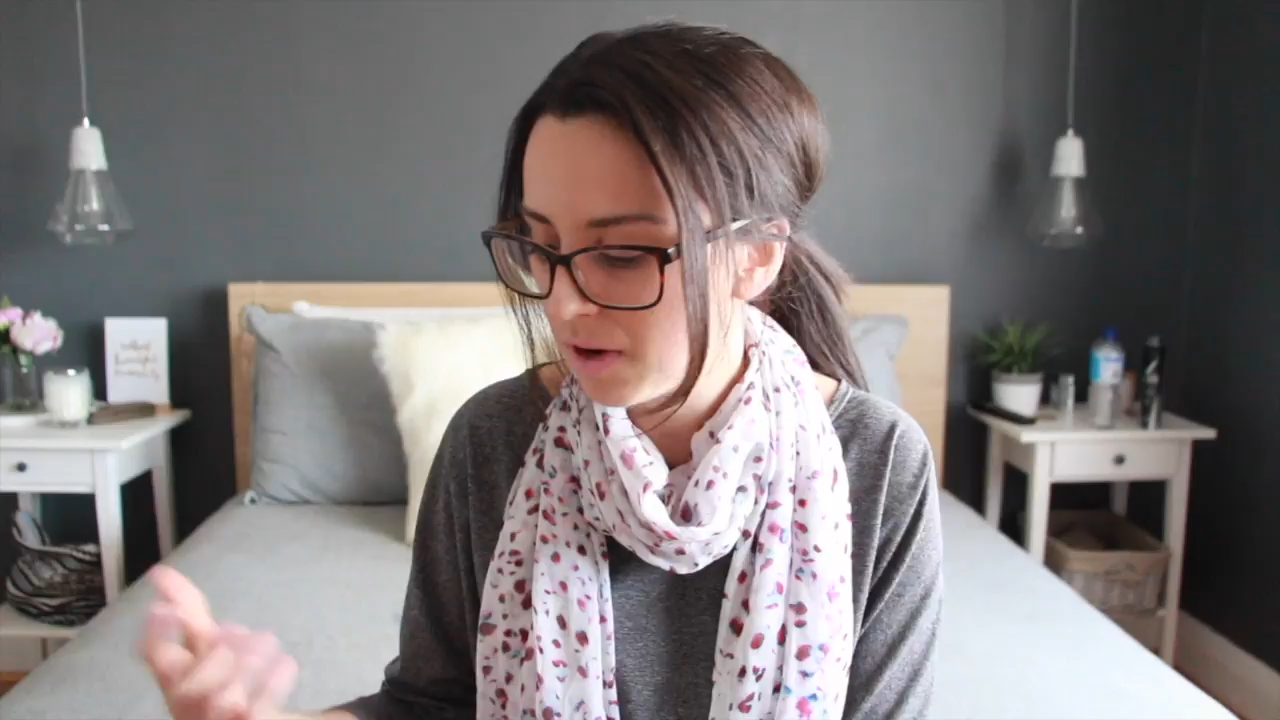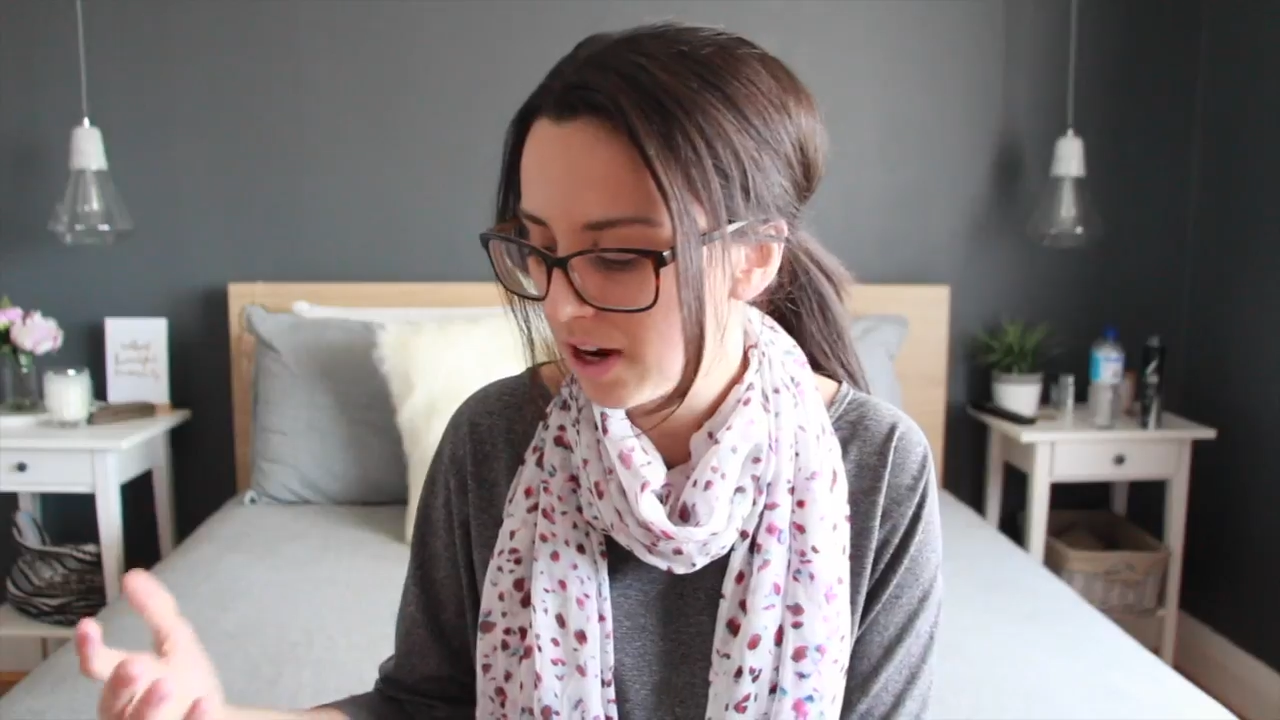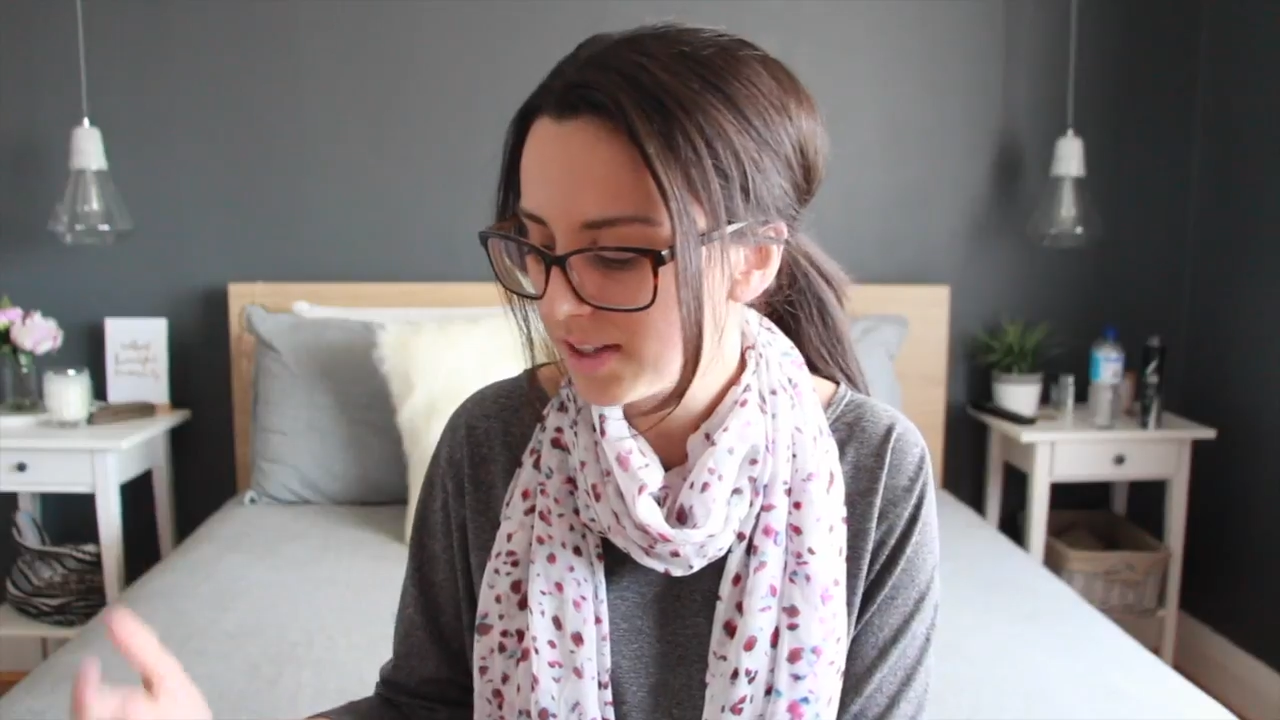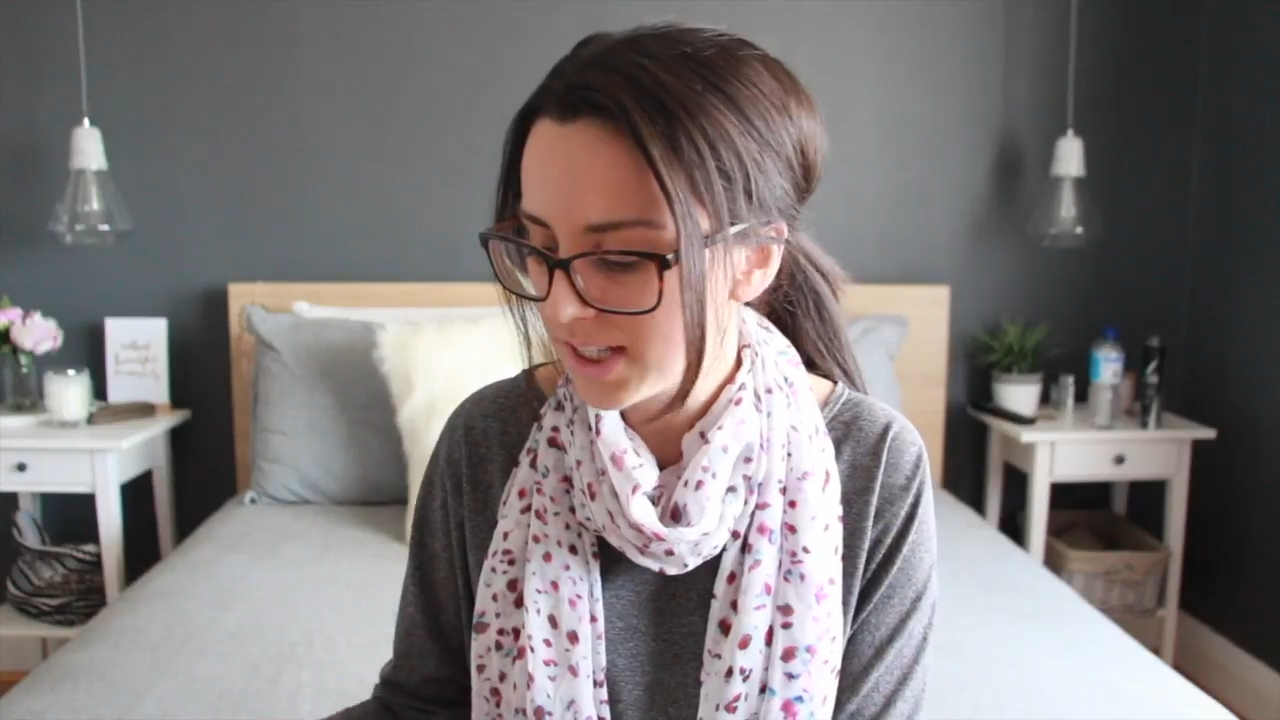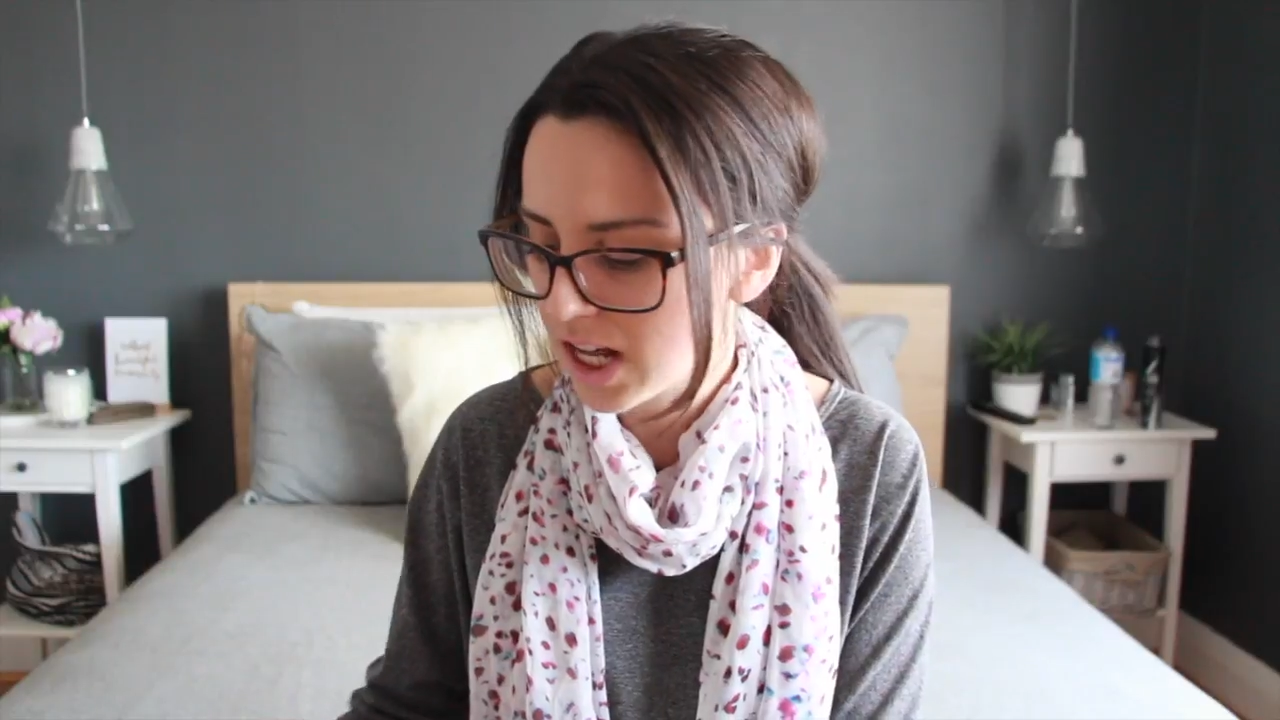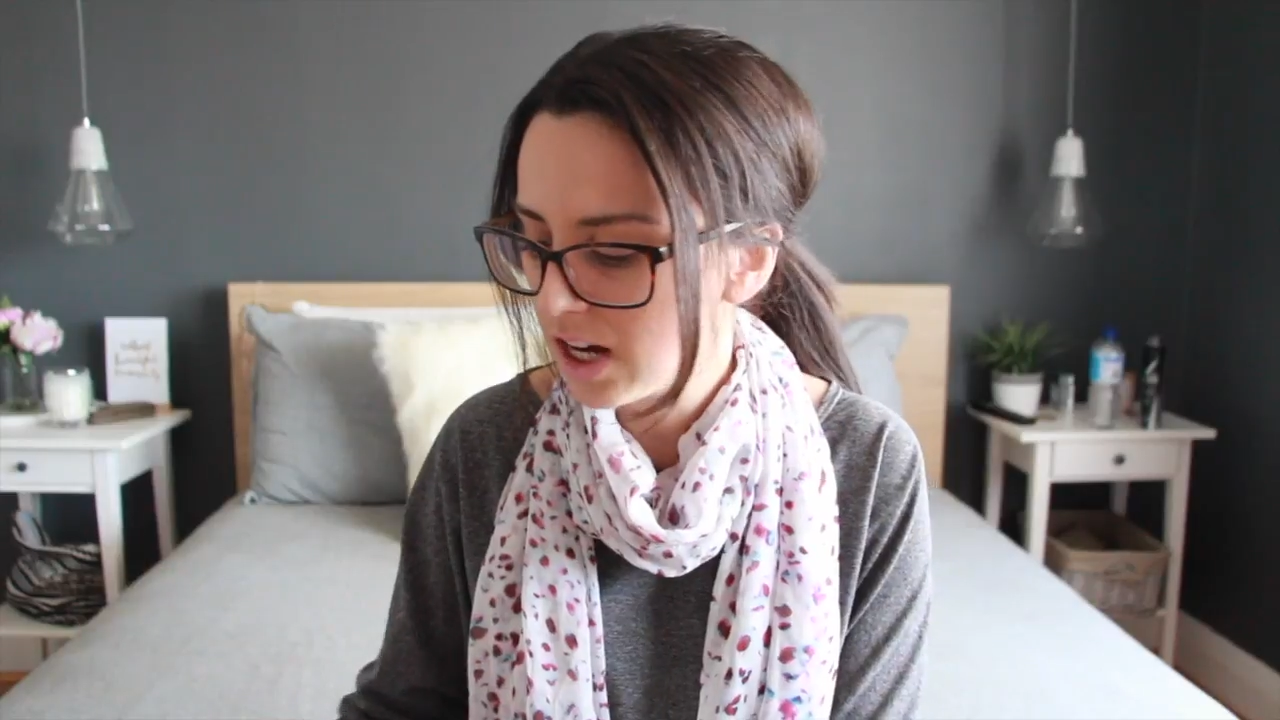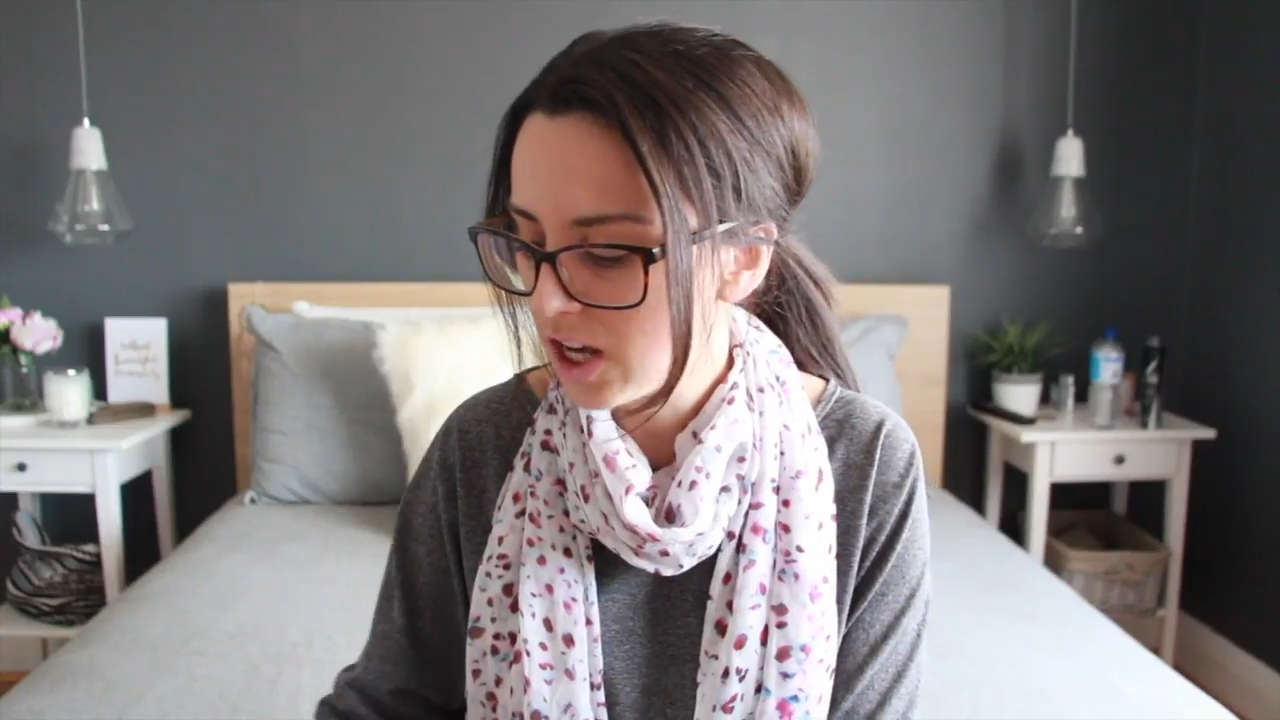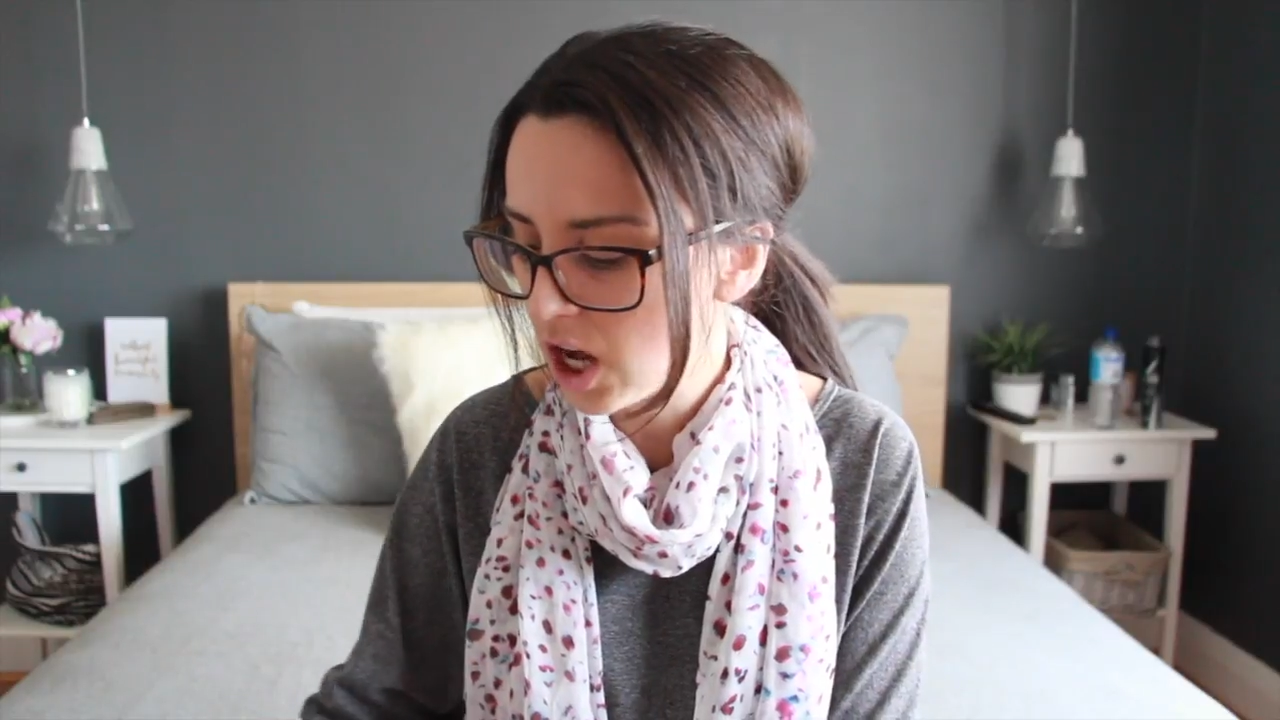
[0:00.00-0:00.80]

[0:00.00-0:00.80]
When I started